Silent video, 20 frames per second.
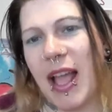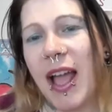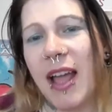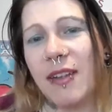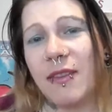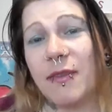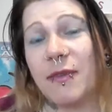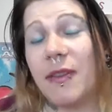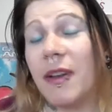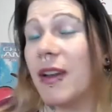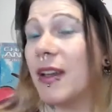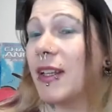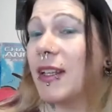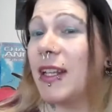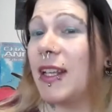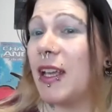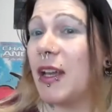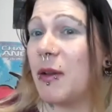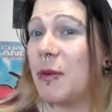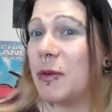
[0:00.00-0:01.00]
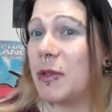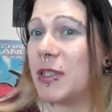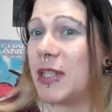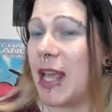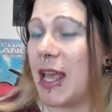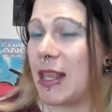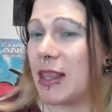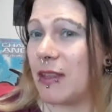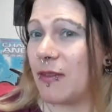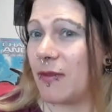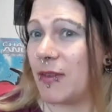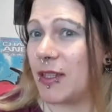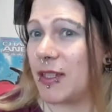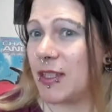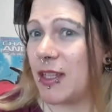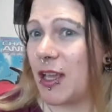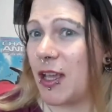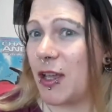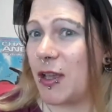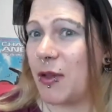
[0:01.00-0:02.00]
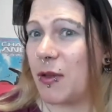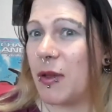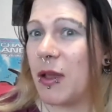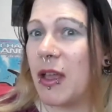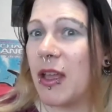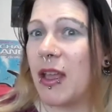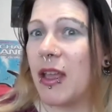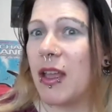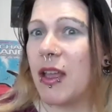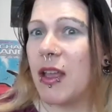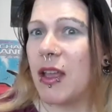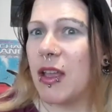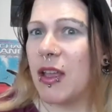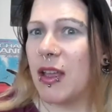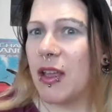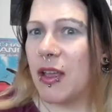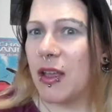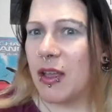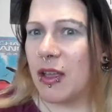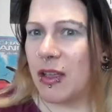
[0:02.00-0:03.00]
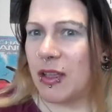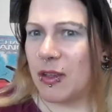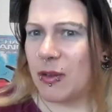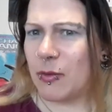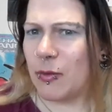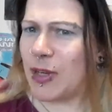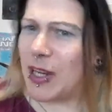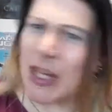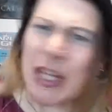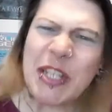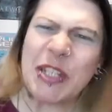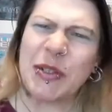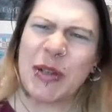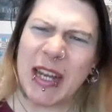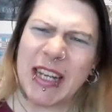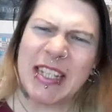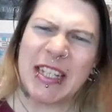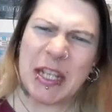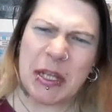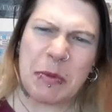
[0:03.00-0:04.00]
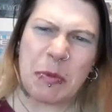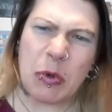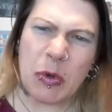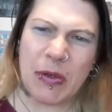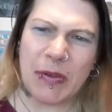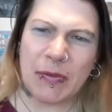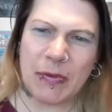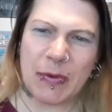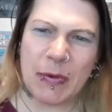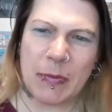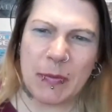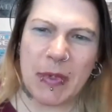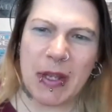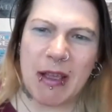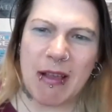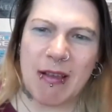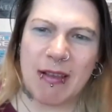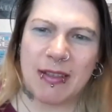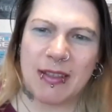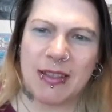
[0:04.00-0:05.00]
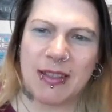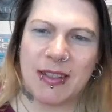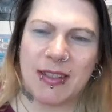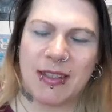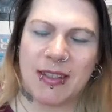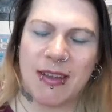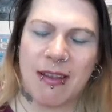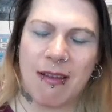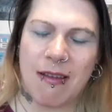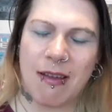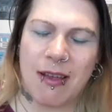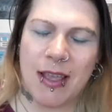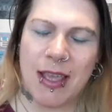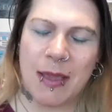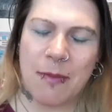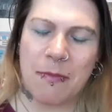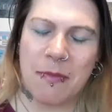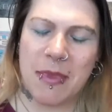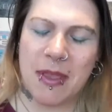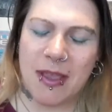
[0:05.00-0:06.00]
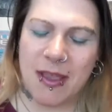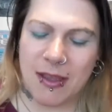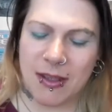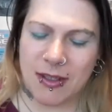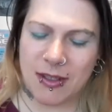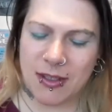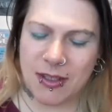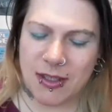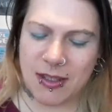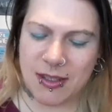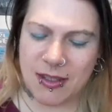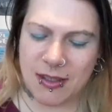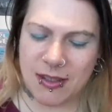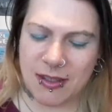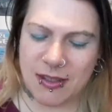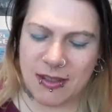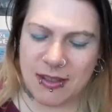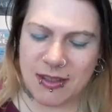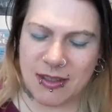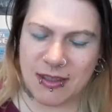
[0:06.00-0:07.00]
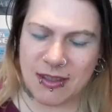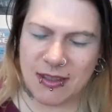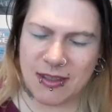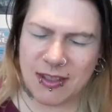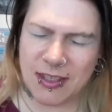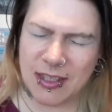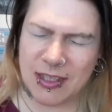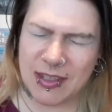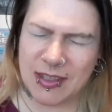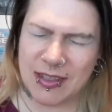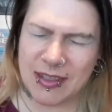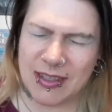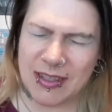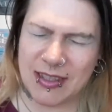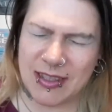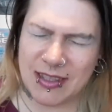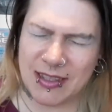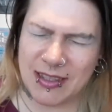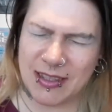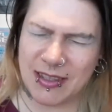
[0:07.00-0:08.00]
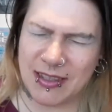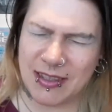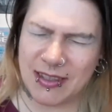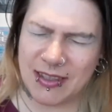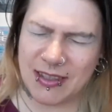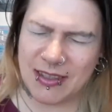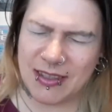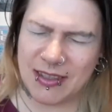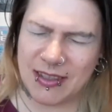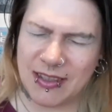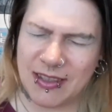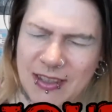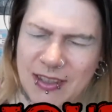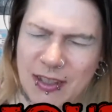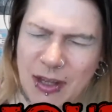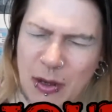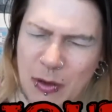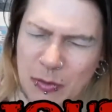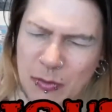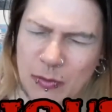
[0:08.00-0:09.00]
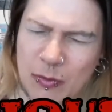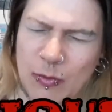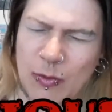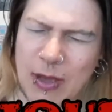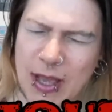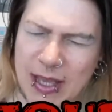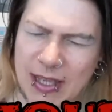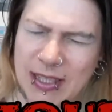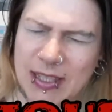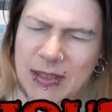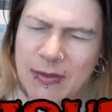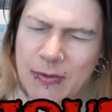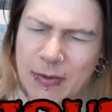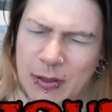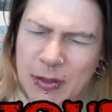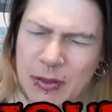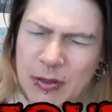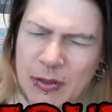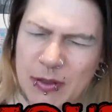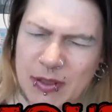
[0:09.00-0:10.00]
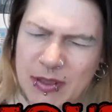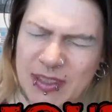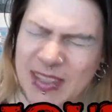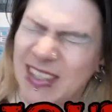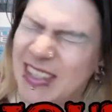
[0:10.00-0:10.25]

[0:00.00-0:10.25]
And finally, I want to end the video reiterating a point from last time. Just don't waste food.